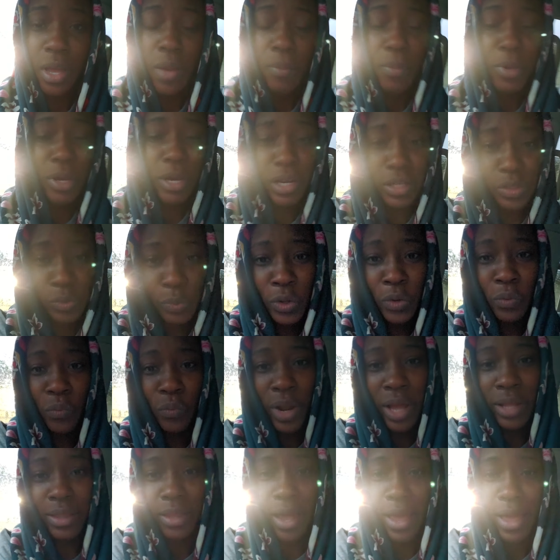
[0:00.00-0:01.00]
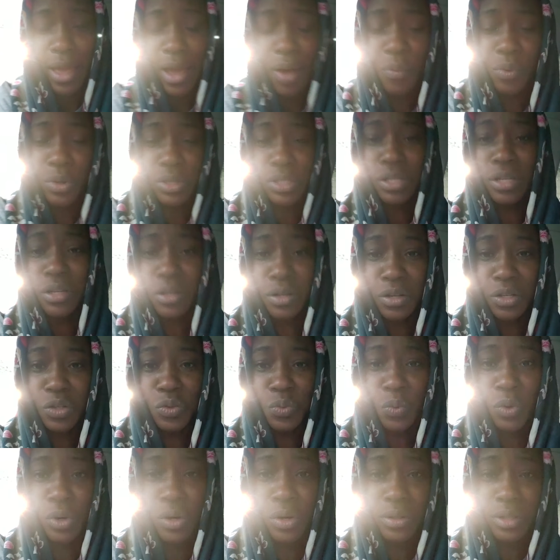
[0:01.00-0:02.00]
because we rather have what's in
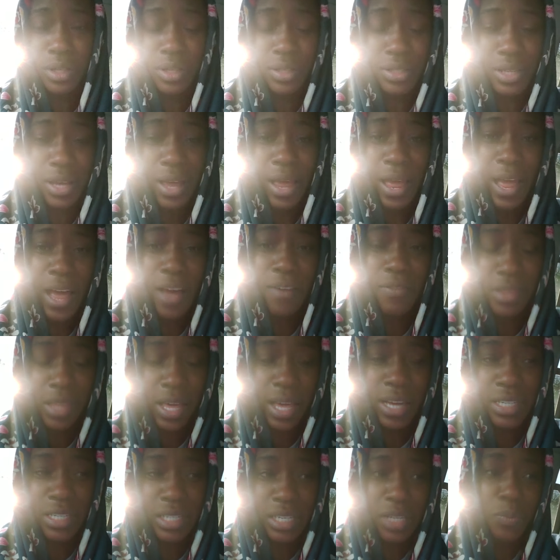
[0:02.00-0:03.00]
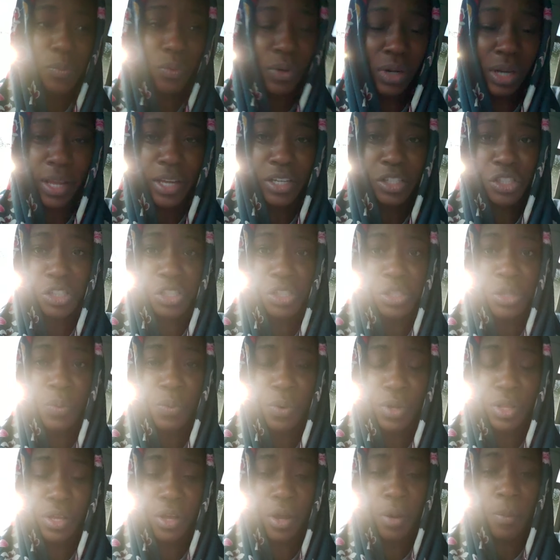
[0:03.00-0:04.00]
this world than to have that deep relationship
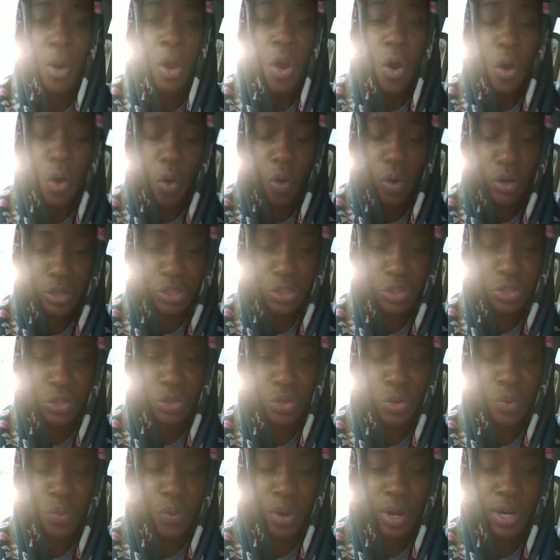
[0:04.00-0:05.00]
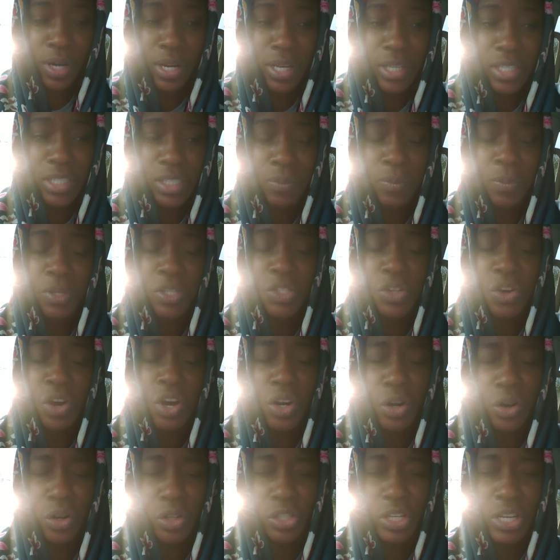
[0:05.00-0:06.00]
with him or to do what needs to be
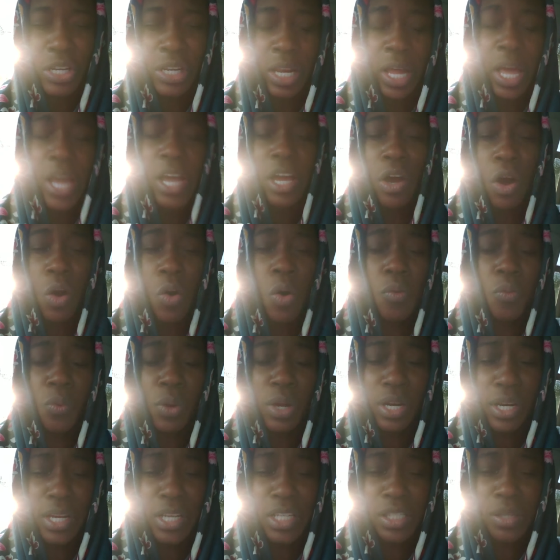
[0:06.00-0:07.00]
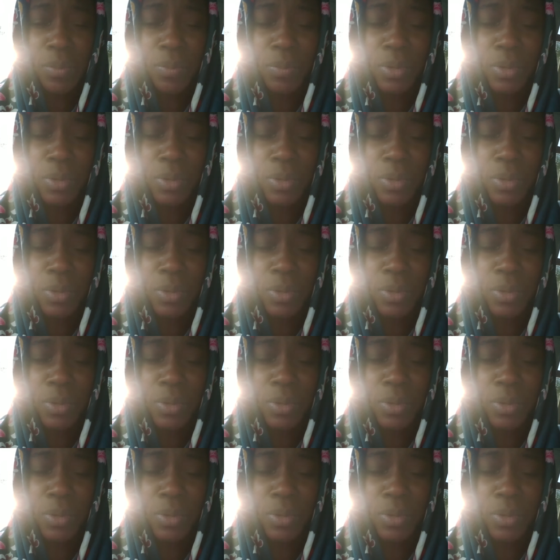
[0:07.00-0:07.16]
done or to let go of what needs to